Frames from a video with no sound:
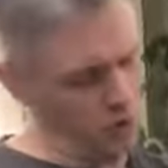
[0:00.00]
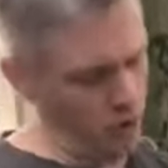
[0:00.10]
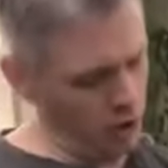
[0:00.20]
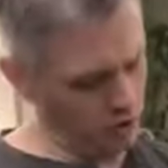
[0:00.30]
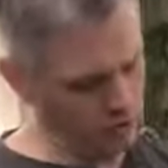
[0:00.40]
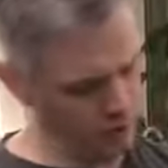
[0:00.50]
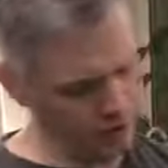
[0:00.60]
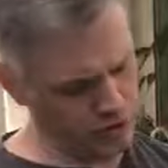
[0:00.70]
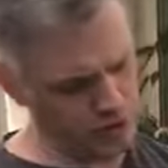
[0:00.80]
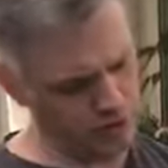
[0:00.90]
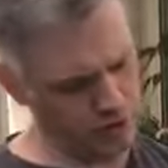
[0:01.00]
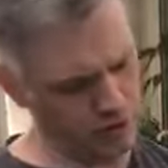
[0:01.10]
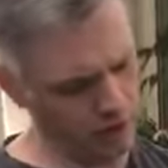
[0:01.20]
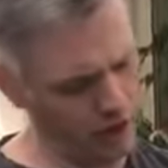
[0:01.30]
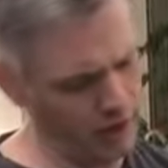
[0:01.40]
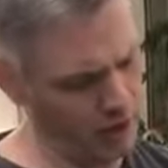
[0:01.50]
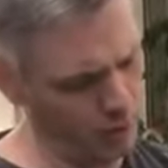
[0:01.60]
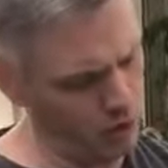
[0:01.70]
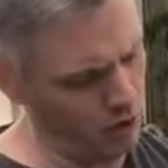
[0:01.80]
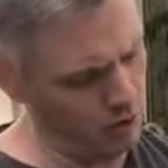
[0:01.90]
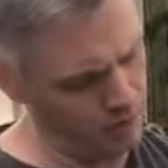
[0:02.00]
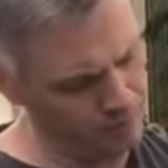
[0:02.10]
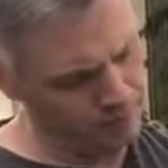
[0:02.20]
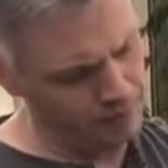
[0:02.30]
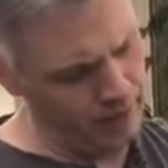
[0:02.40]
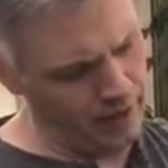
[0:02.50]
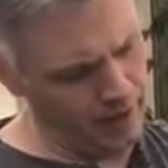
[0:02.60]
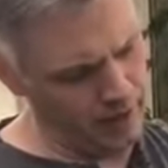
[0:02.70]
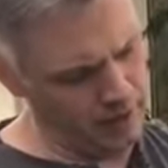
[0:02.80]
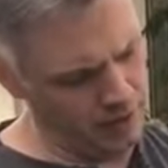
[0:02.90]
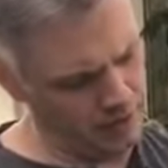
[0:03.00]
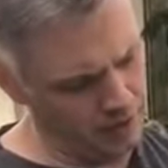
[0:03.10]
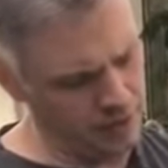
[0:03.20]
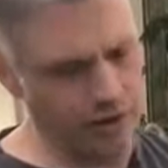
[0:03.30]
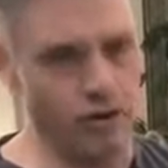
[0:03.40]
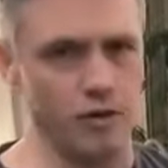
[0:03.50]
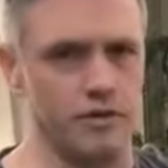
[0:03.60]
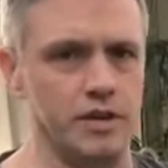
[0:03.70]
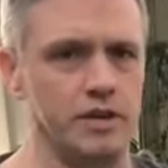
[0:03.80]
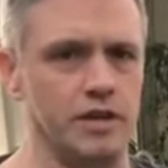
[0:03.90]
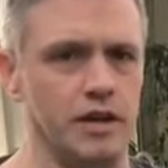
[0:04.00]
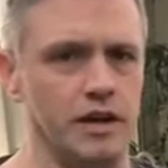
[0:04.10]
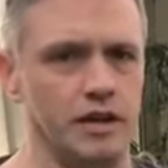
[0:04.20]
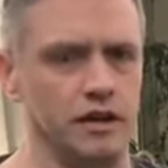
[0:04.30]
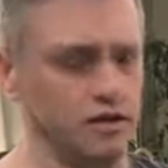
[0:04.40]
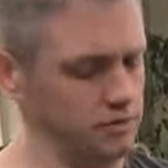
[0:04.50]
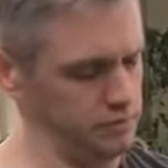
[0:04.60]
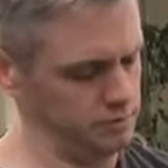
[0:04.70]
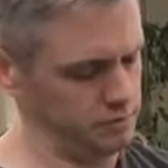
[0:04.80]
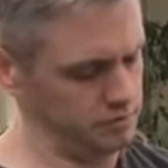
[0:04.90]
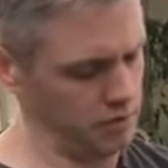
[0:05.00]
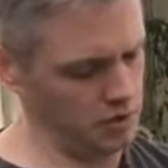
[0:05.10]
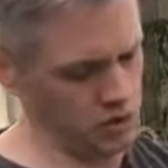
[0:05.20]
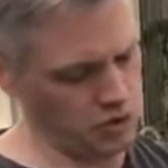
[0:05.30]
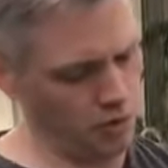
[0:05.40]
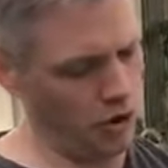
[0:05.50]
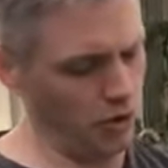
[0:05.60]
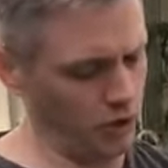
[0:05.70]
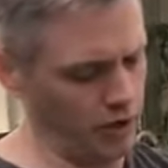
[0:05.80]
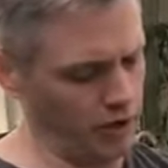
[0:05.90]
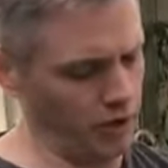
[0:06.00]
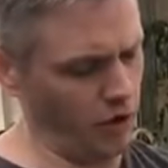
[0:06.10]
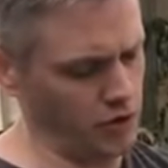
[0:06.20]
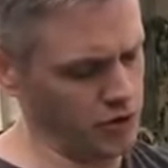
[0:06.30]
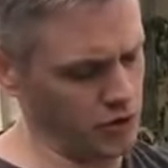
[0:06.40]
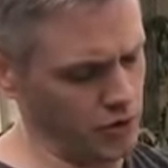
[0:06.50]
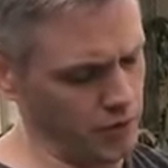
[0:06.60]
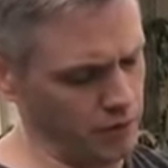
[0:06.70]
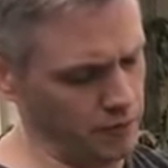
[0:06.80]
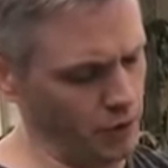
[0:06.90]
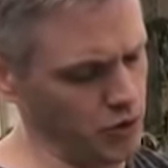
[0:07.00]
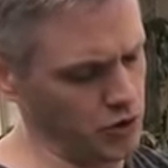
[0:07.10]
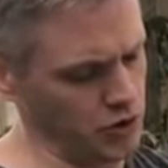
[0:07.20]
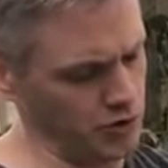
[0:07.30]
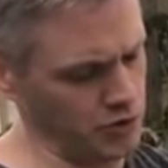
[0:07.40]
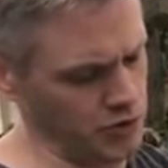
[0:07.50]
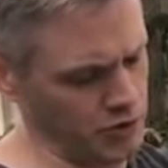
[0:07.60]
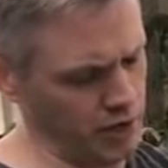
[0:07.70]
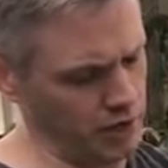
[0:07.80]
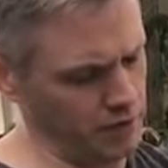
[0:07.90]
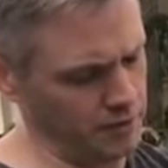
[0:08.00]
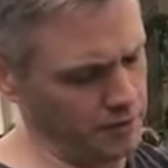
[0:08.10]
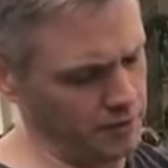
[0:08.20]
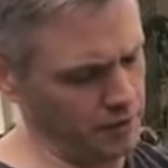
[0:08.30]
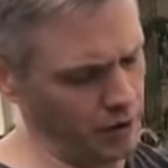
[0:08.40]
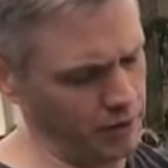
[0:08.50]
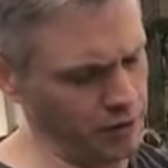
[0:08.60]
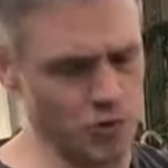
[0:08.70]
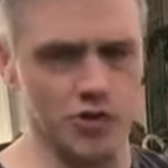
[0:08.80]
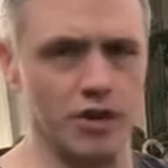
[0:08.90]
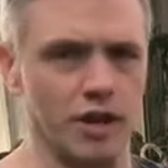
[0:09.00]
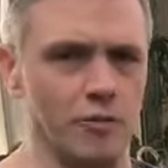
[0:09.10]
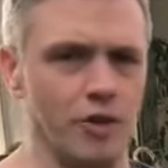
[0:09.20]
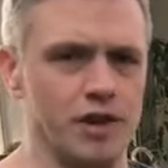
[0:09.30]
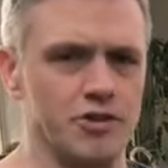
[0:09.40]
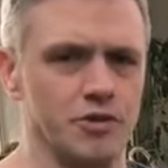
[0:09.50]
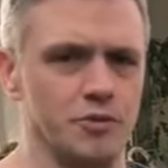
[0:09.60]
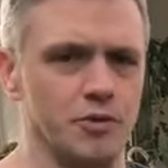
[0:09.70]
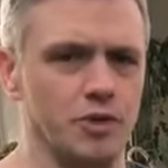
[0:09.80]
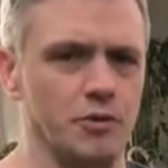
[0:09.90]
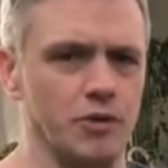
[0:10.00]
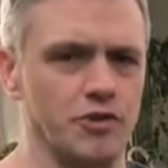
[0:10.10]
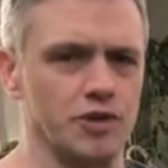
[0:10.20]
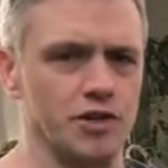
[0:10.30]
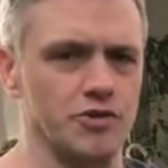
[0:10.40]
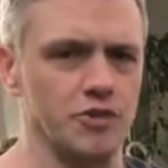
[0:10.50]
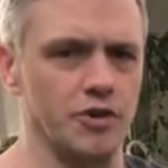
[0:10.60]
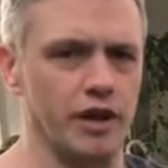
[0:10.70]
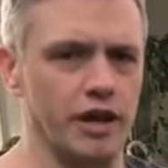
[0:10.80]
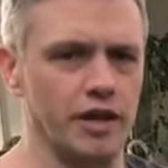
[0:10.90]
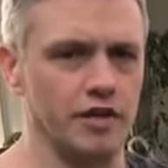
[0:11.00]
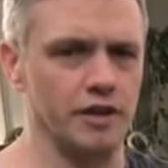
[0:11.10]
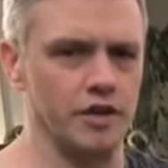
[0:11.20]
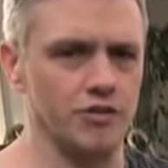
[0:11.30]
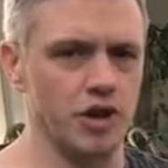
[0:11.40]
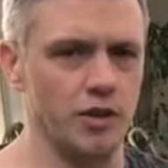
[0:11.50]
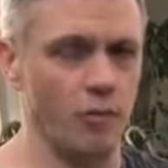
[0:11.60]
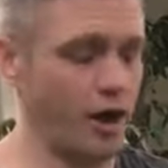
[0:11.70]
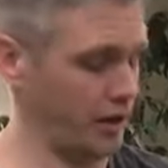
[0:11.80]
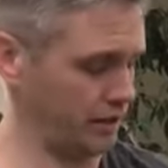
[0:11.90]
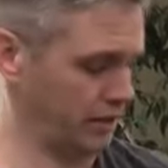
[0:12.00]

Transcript: Wall and the Winchester High Wall, and they are the smaller and larger versions of the very first collaboration between Winchester and John Browning.